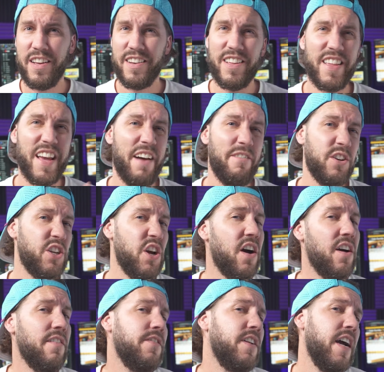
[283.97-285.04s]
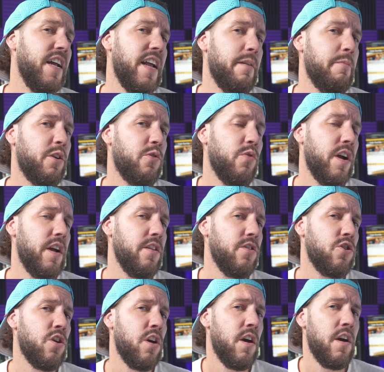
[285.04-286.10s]
Doesn't have a ton of dynamic
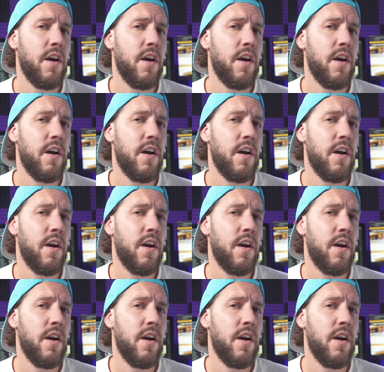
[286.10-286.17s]
range.